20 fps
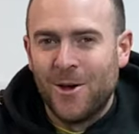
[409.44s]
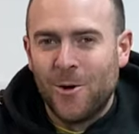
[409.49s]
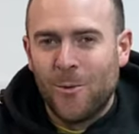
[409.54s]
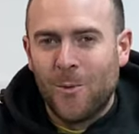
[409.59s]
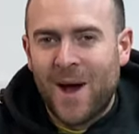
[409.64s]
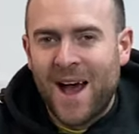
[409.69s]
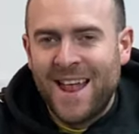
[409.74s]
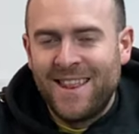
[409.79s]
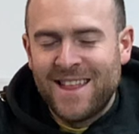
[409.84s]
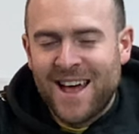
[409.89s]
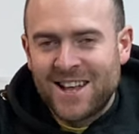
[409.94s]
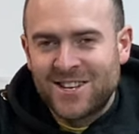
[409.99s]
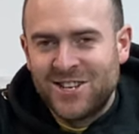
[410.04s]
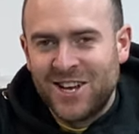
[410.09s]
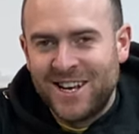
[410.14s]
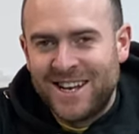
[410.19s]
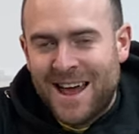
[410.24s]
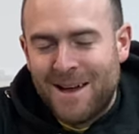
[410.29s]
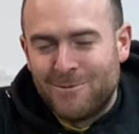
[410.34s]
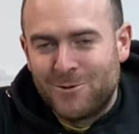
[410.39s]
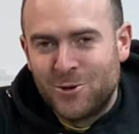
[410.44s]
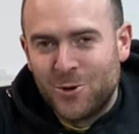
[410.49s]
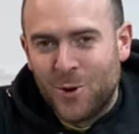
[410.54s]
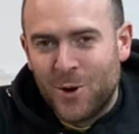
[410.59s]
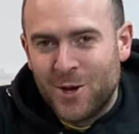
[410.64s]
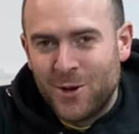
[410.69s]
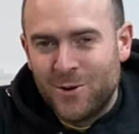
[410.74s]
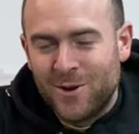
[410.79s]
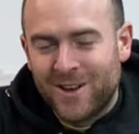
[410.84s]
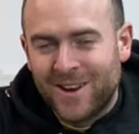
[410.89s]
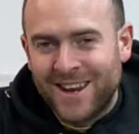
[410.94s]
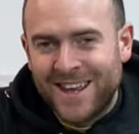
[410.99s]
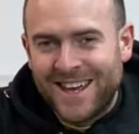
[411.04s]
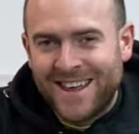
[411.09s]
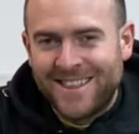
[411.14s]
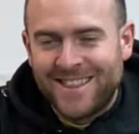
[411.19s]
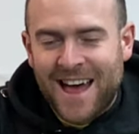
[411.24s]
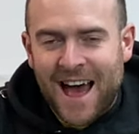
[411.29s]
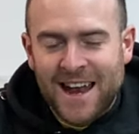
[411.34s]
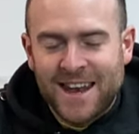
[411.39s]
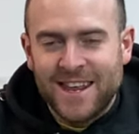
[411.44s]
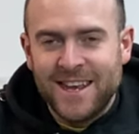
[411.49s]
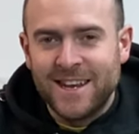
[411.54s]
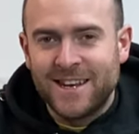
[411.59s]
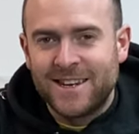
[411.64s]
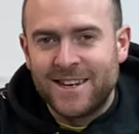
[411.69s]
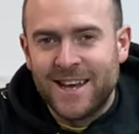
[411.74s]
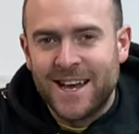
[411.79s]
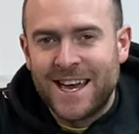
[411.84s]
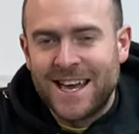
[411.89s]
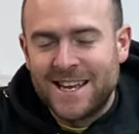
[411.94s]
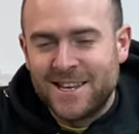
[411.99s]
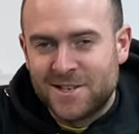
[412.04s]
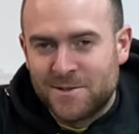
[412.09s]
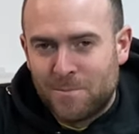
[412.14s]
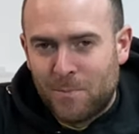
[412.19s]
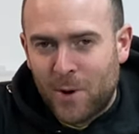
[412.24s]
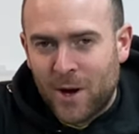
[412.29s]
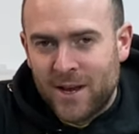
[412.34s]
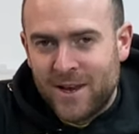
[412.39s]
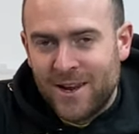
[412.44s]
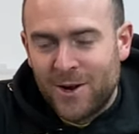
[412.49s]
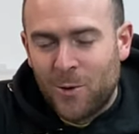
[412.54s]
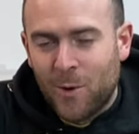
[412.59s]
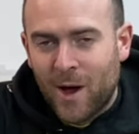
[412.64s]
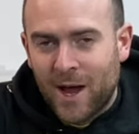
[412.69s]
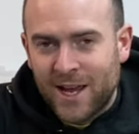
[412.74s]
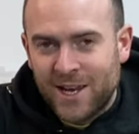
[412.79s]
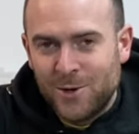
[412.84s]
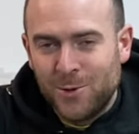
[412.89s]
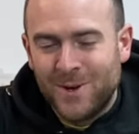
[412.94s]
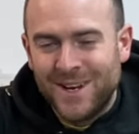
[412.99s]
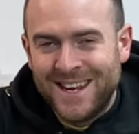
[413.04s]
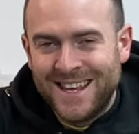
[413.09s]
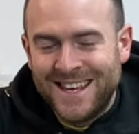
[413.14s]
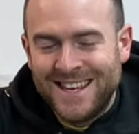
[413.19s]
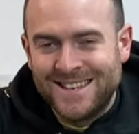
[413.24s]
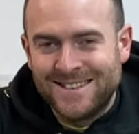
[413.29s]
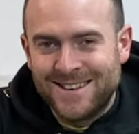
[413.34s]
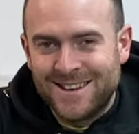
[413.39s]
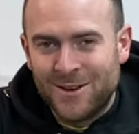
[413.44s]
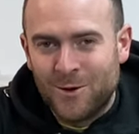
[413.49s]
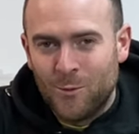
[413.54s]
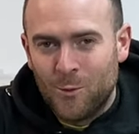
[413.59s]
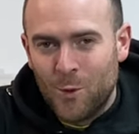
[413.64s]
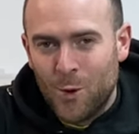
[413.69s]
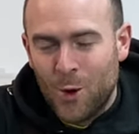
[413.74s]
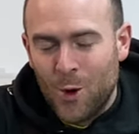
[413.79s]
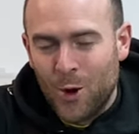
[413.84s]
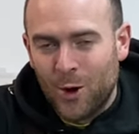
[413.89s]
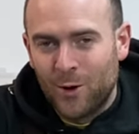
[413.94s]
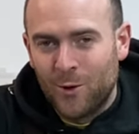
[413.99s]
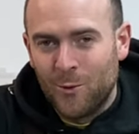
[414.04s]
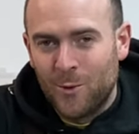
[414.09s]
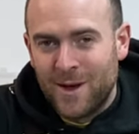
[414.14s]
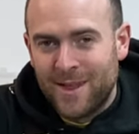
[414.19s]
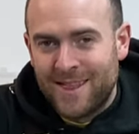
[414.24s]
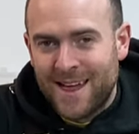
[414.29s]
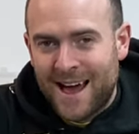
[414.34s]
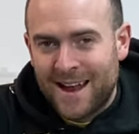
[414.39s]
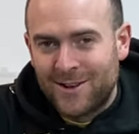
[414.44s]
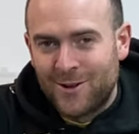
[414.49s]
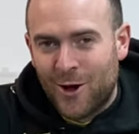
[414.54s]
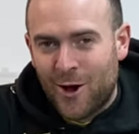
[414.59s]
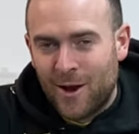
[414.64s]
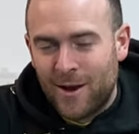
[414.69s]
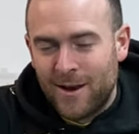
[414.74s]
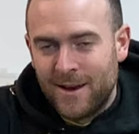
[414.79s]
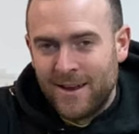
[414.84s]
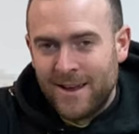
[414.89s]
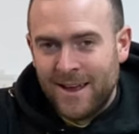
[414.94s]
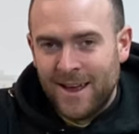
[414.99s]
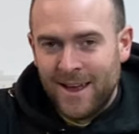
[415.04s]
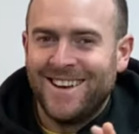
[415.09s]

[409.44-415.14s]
Well, that's it. I'm sure you'd agree that heater is pretty quiet. You can easily work with that on.